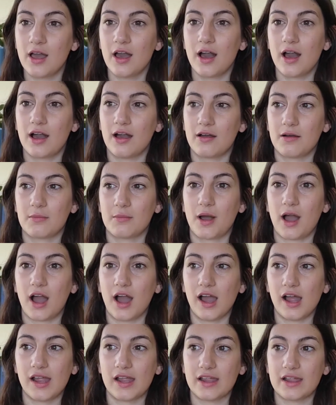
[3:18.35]

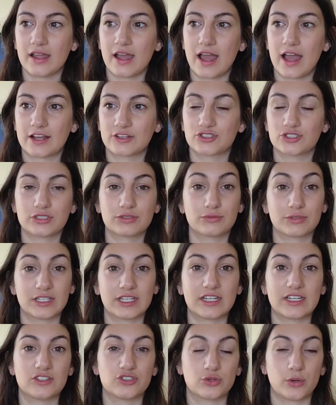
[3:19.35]
I actually
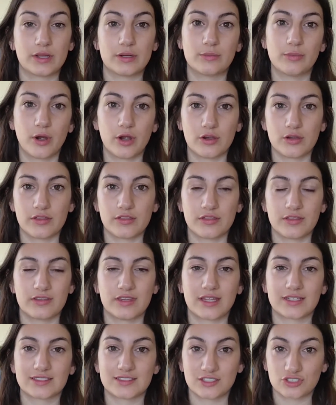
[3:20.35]
really enjoyed both, and
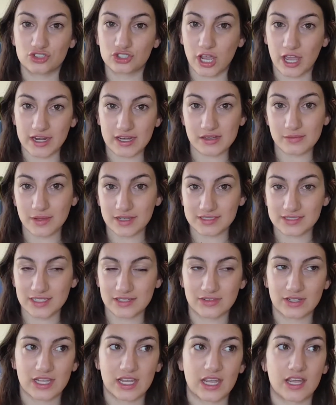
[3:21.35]
that's The Shining by
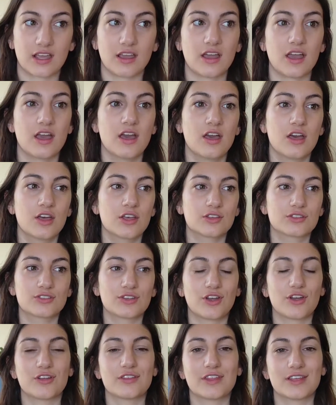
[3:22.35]
Stephen King.
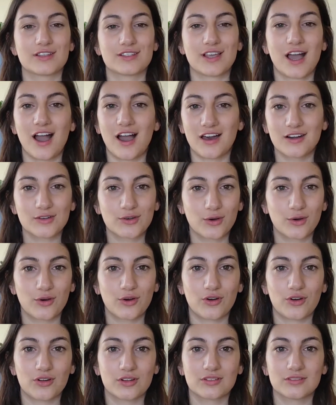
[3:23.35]
So there's
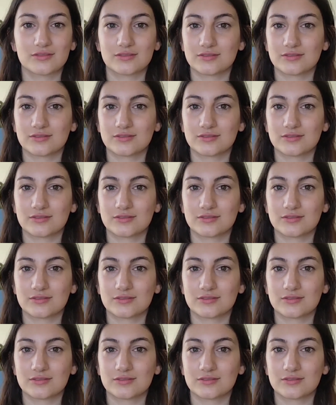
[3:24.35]
hardcore